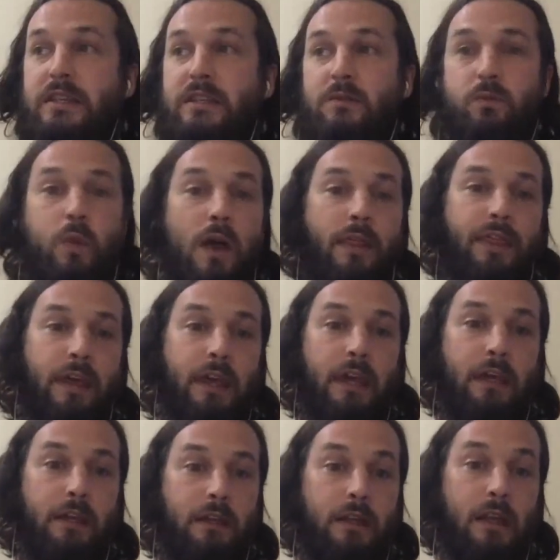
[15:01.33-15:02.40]
one thing,
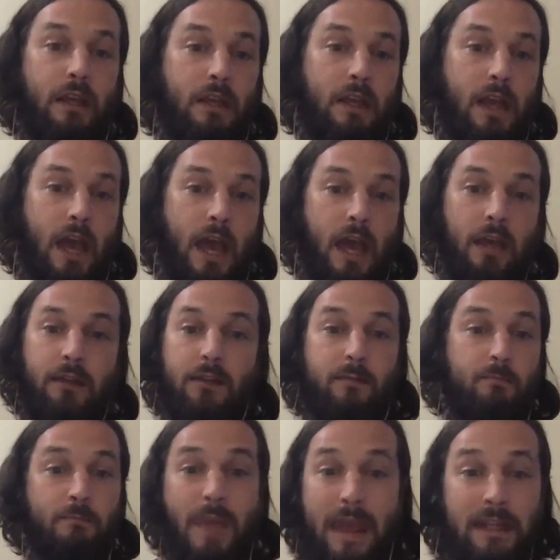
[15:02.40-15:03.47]
and
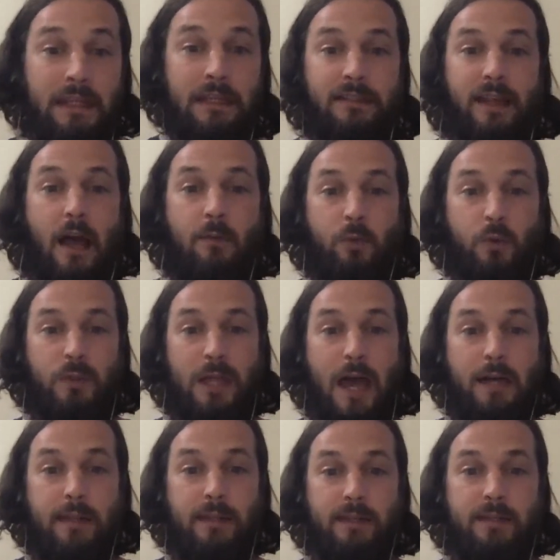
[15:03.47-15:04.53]
many examples
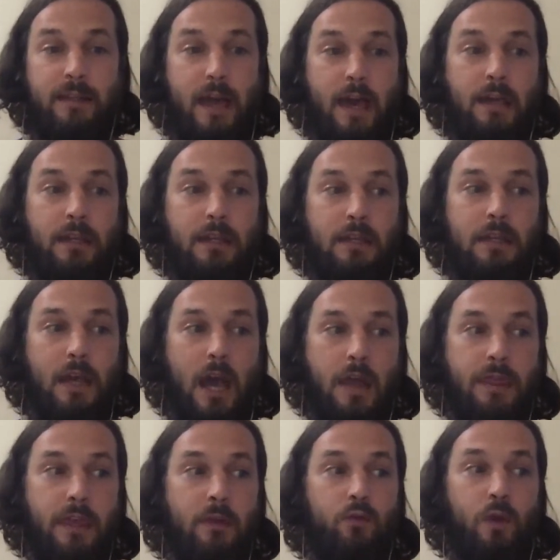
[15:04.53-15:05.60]
like this that I
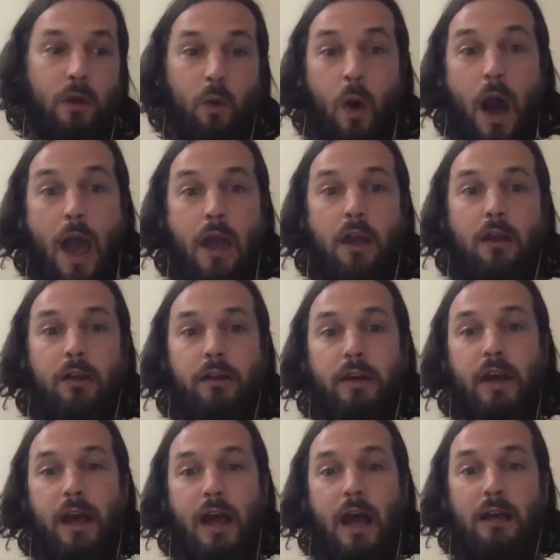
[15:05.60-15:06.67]
think require
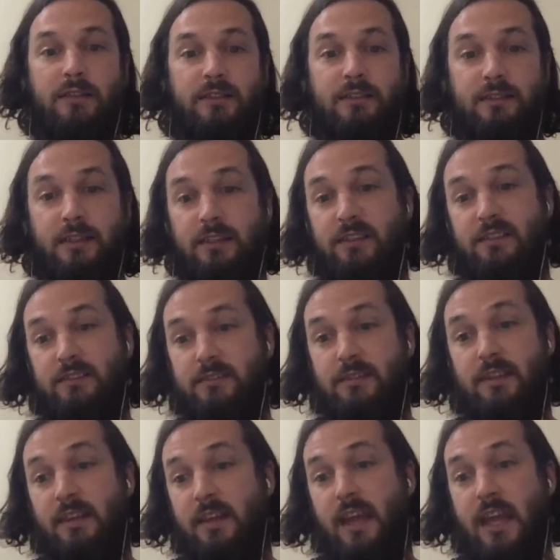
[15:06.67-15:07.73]
us,
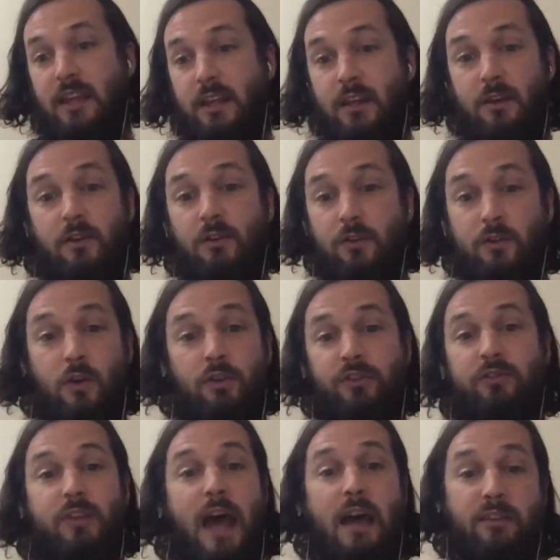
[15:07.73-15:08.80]
not
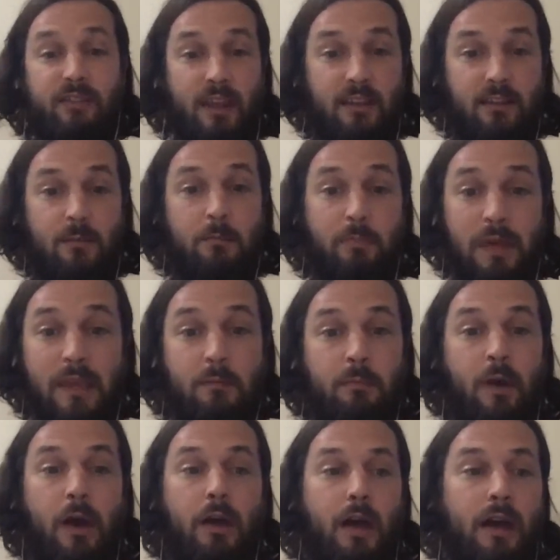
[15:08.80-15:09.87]
us as in Beam,
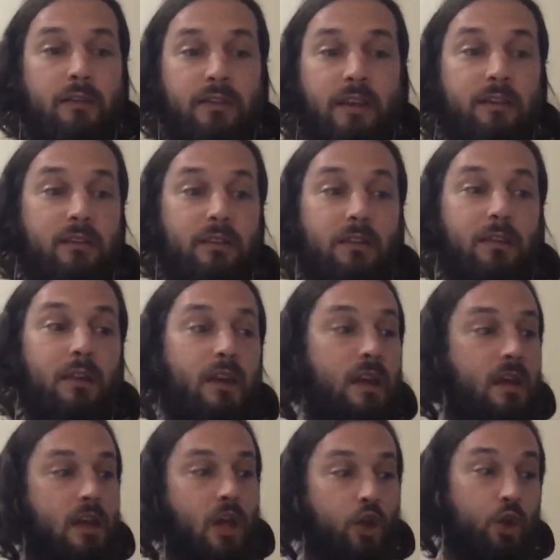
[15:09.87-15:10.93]
but us as in
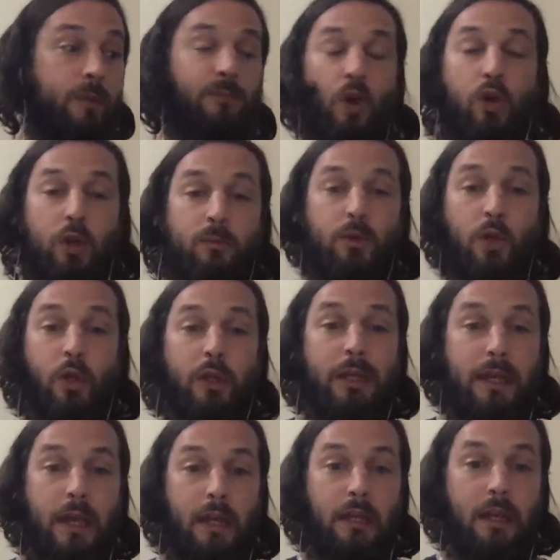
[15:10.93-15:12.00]
the crypto community
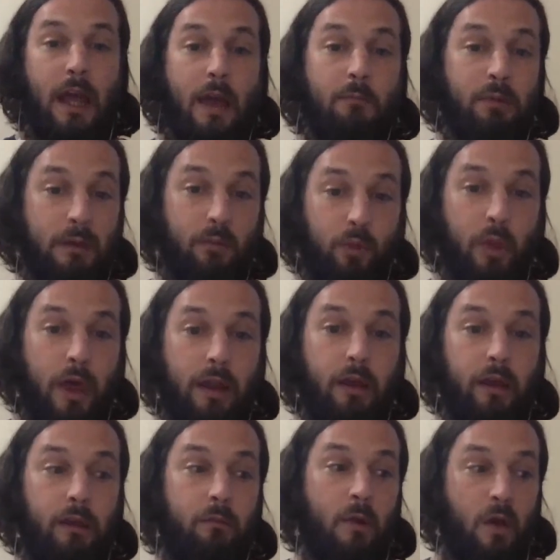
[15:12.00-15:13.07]
and people that
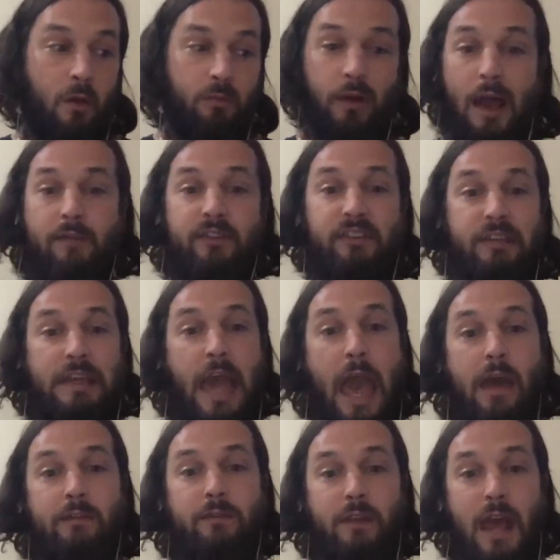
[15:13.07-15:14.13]
are privacy
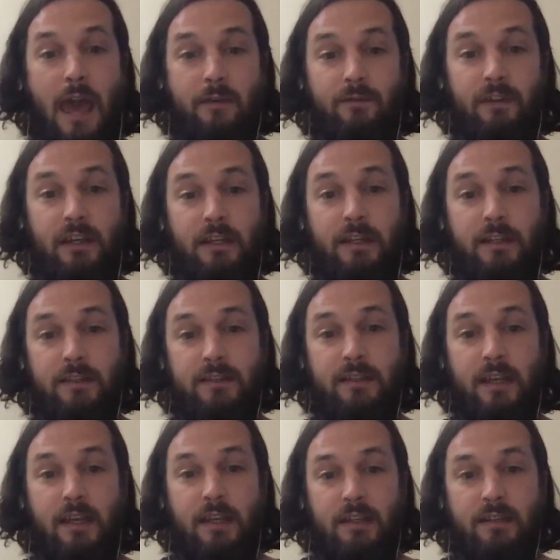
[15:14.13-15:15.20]
advocates,
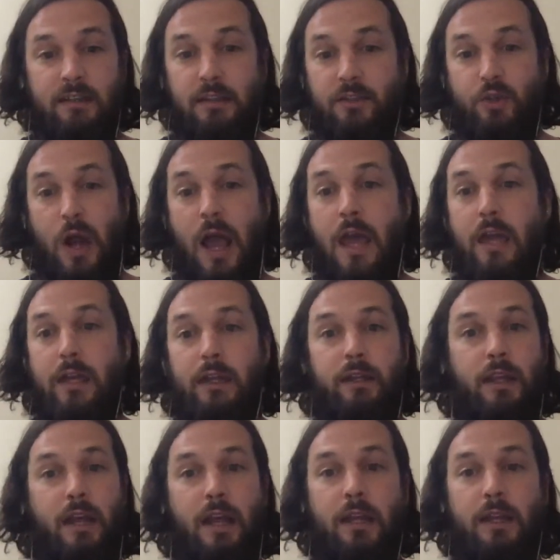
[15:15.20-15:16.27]
to try
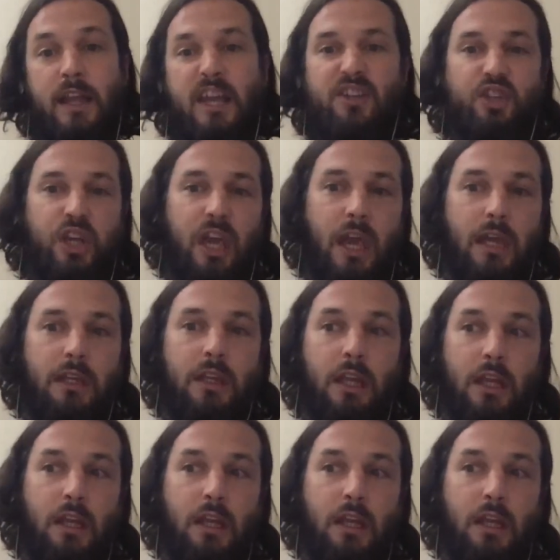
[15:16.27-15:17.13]
and educate.